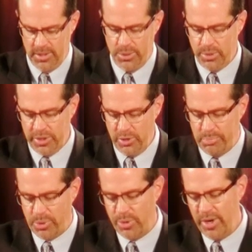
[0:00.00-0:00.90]
Who are you
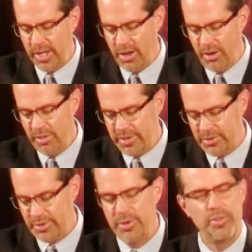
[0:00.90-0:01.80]
pouring all the
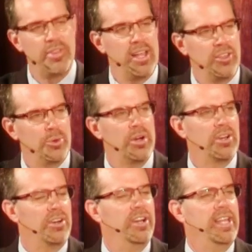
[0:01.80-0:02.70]
truth that you are
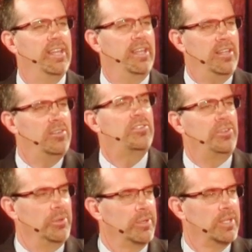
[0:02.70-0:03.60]
learning
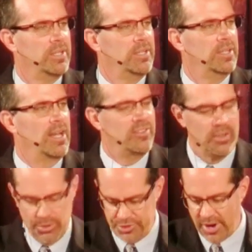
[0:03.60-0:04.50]
into as he
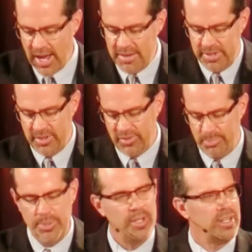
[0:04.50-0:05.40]
will drive in this
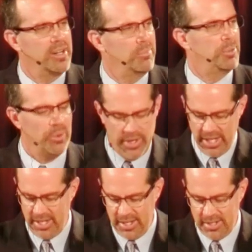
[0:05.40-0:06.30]
book? Are you pouring
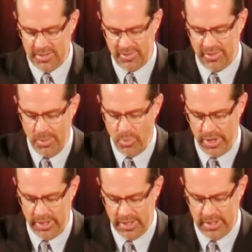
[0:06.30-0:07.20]
it into
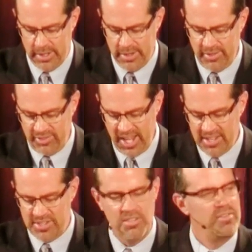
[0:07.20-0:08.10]
someone? This
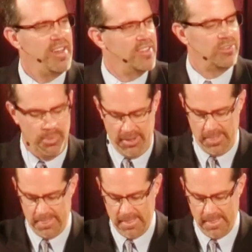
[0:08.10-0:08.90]
takes investment.